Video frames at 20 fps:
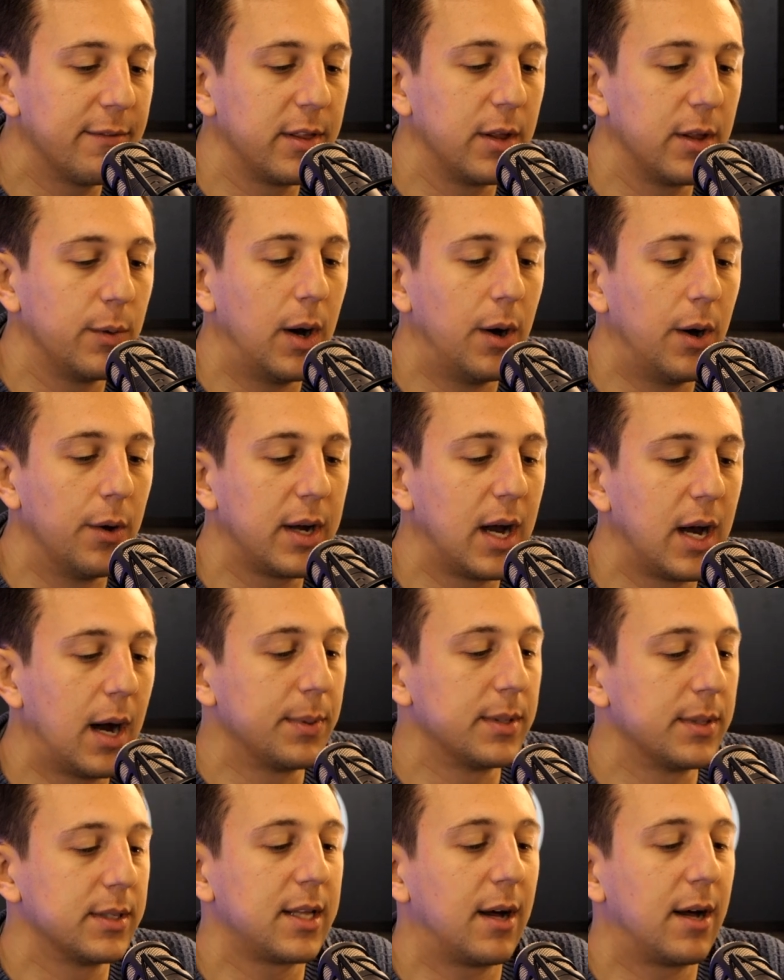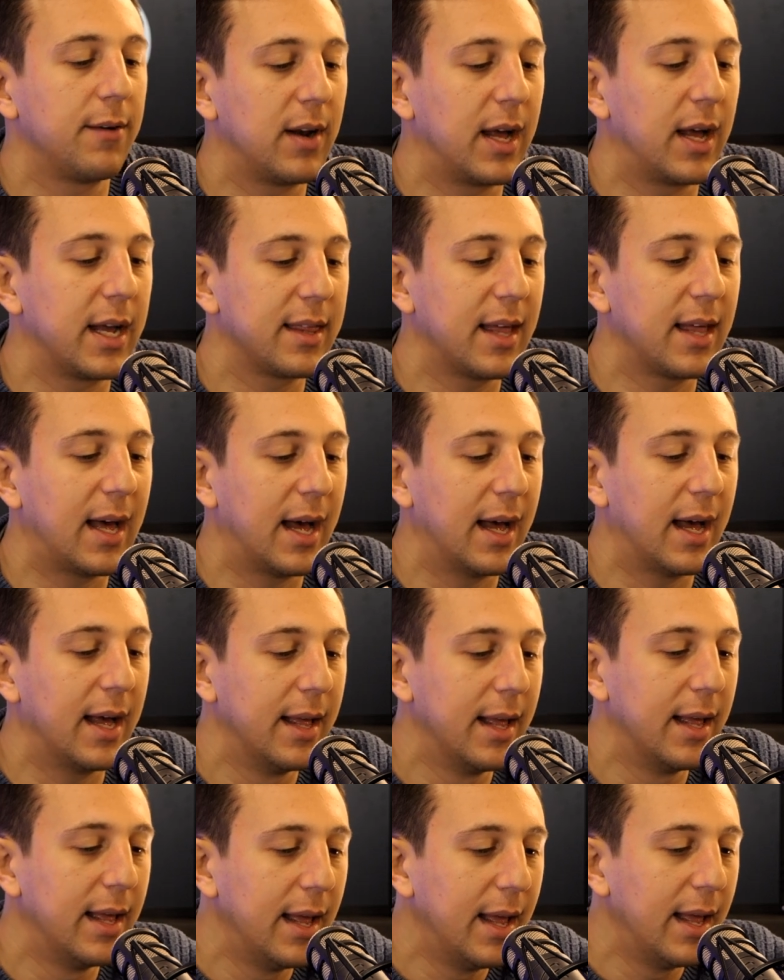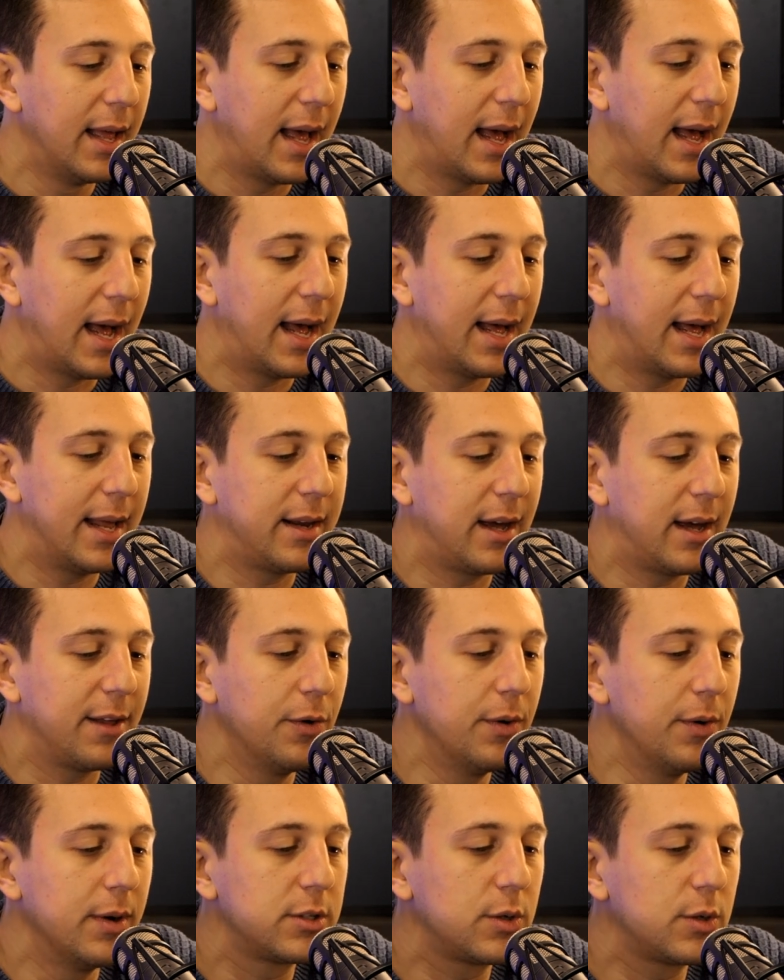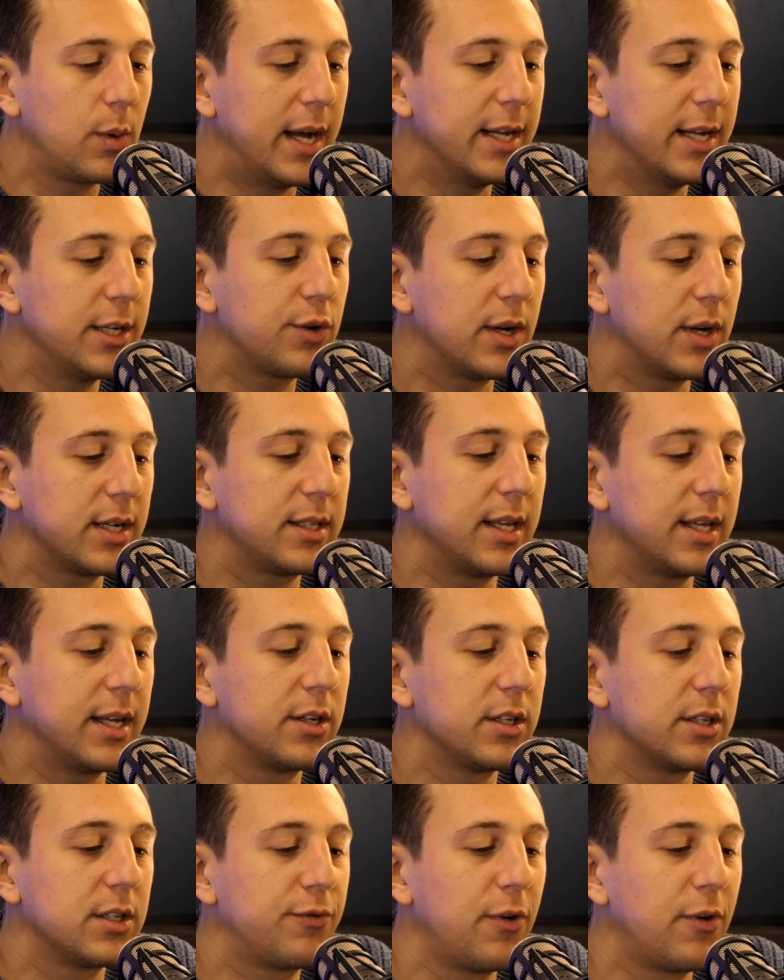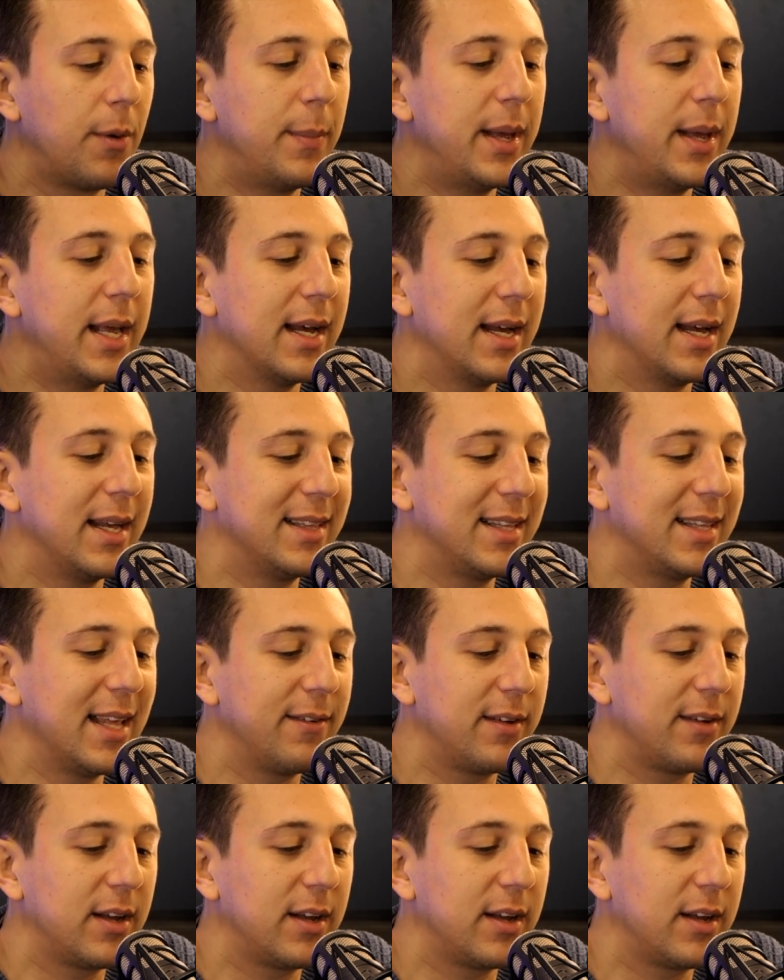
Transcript: the World Cup and stuff like that. And I thought it was quite interesting because from me, uh, it did